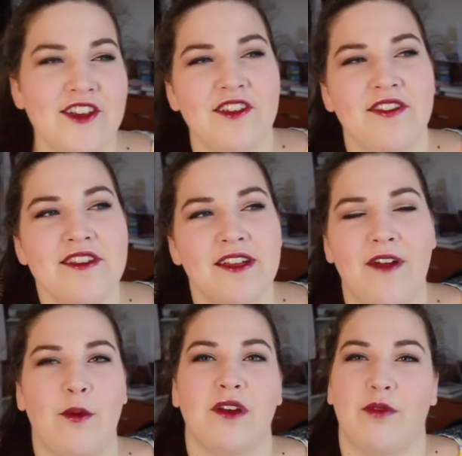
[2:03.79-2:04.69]
I just think if
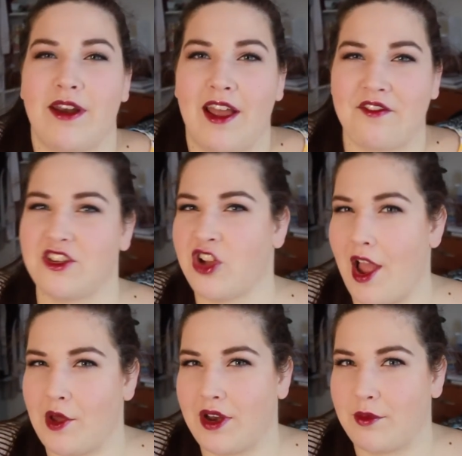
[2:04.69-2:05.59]
I would have read it as a
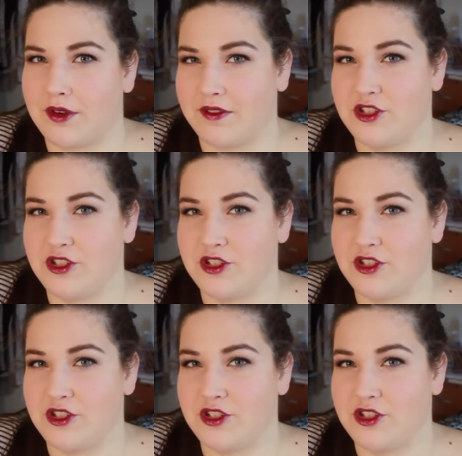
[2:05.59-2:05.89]
child I would have